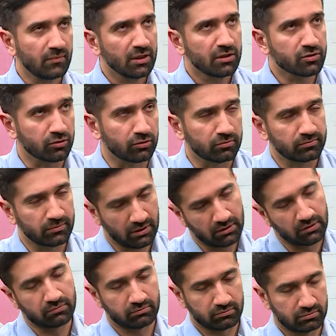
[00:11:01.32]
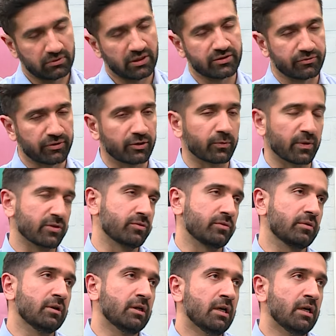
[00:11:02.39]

So uh, that's a really good question.